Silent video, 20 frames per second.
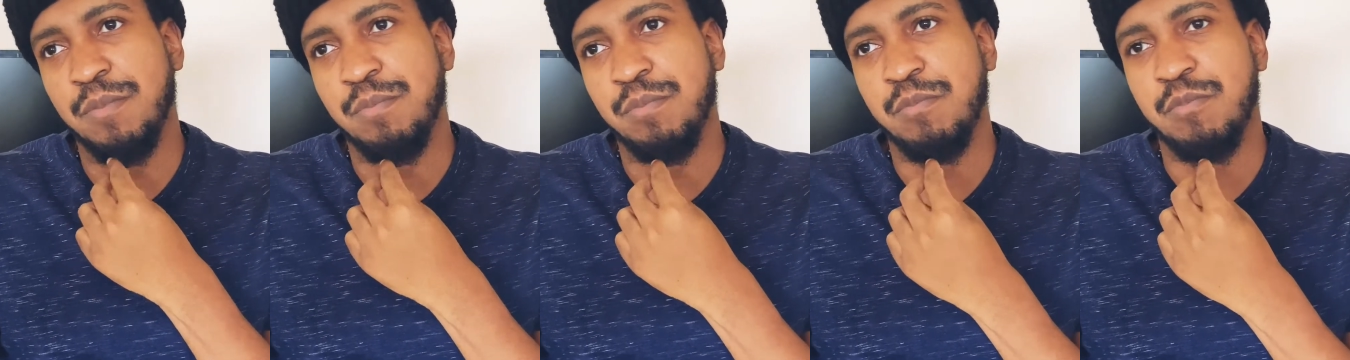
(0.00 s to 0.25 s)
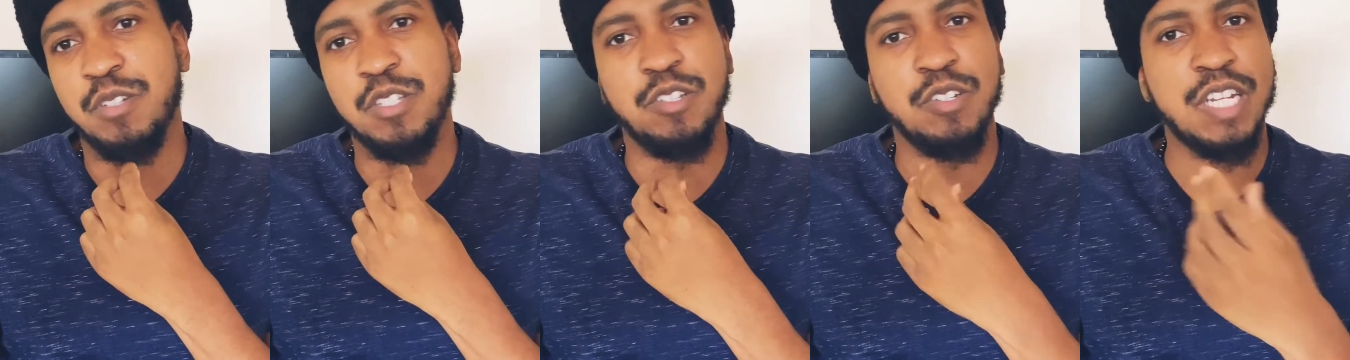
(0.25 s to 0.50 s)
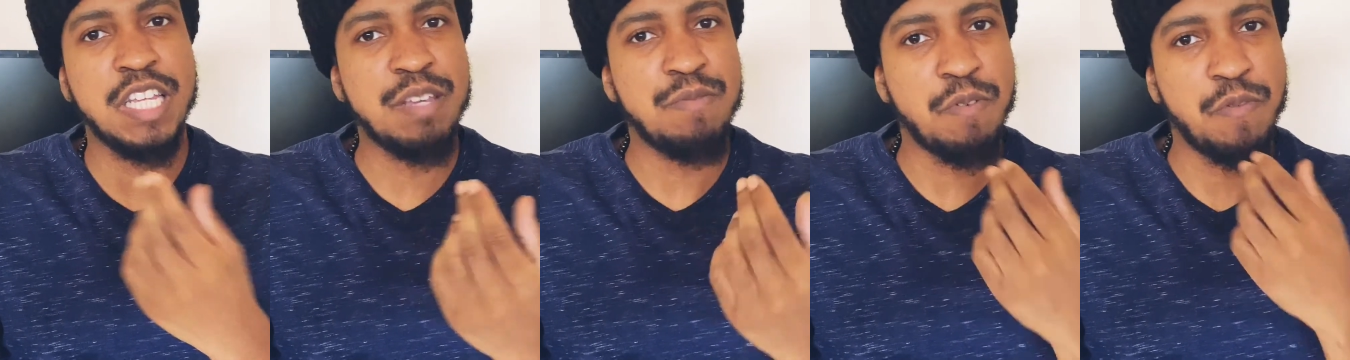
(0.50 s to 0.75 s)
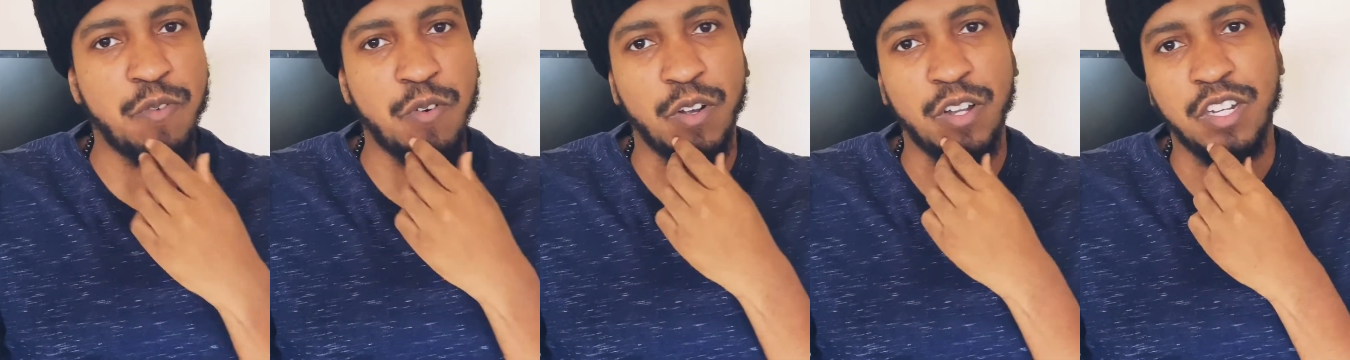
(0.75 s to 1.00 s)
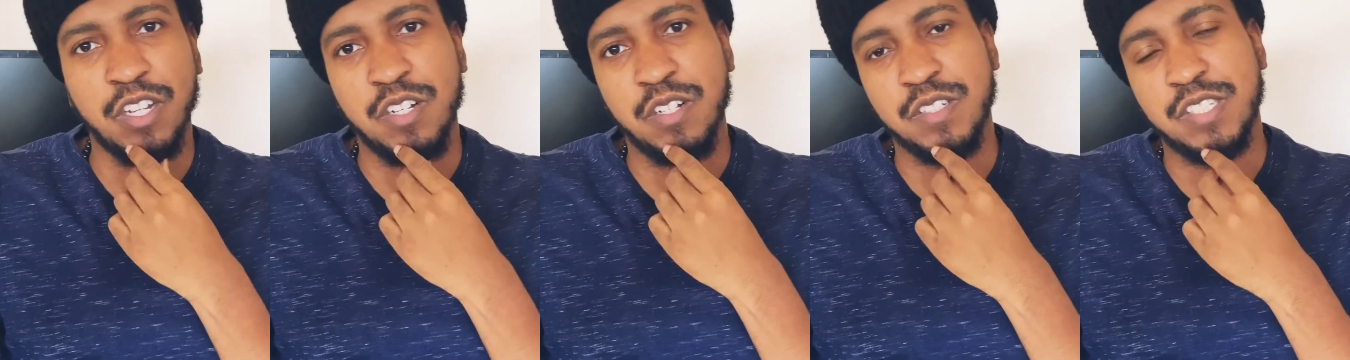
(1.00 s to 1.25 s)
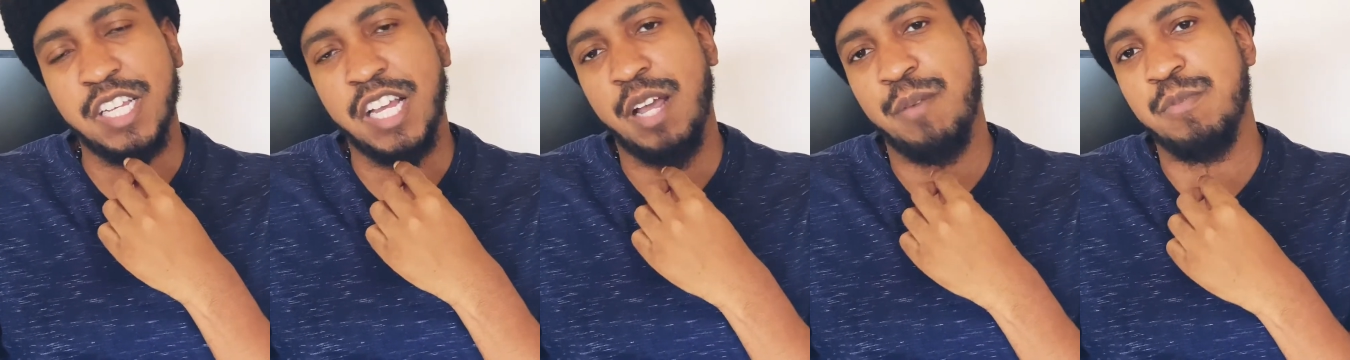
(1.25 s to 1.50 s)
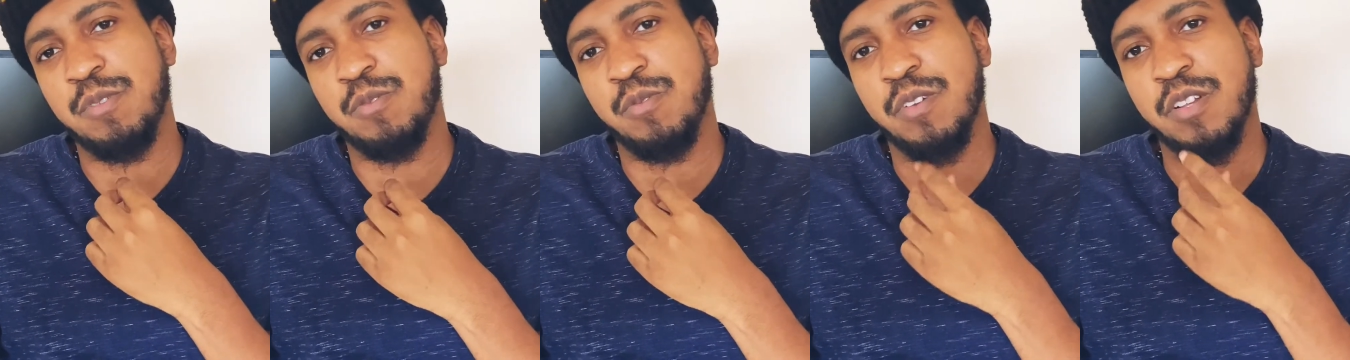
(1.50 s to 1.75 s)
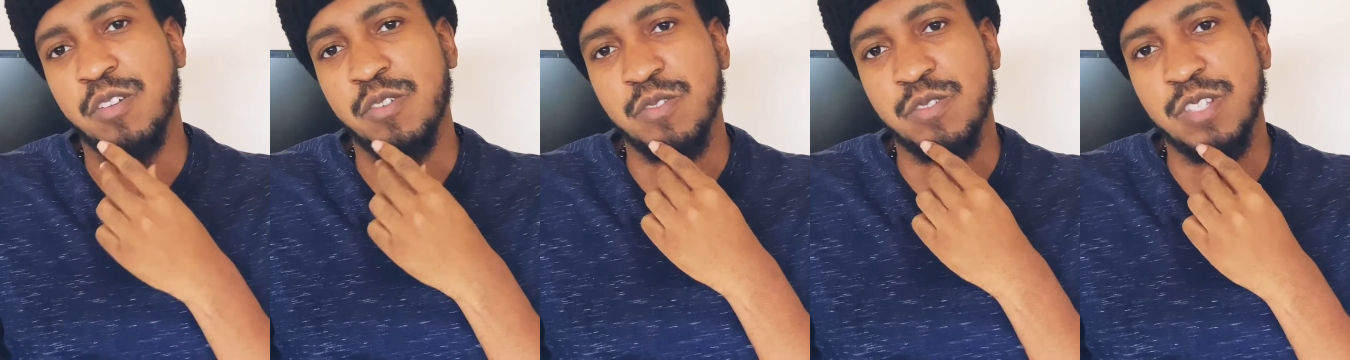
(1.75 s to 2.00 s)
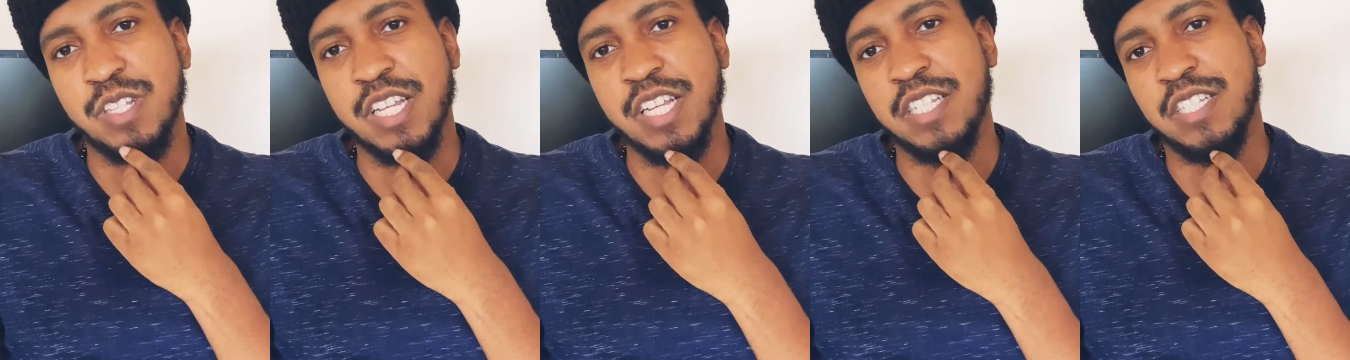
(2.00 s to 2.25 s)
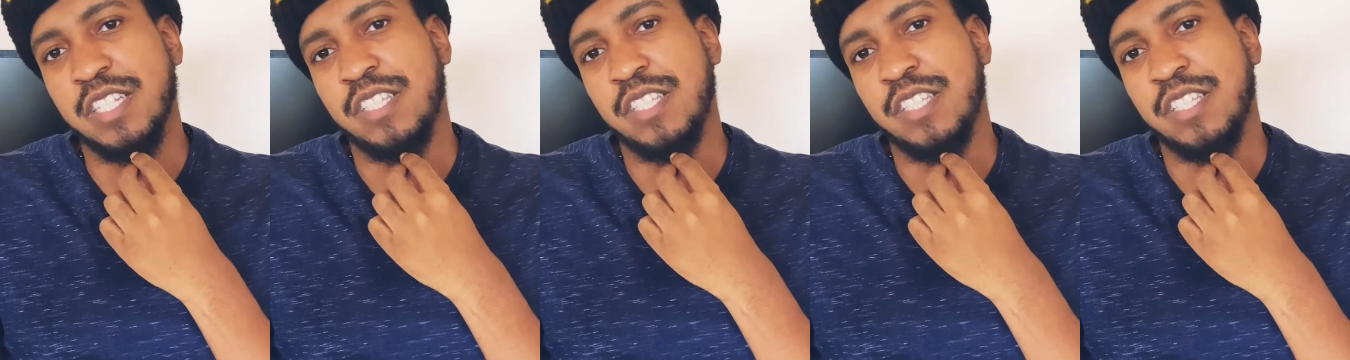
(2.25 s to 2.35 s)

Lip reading: when you leave it for a long time, it's one of those things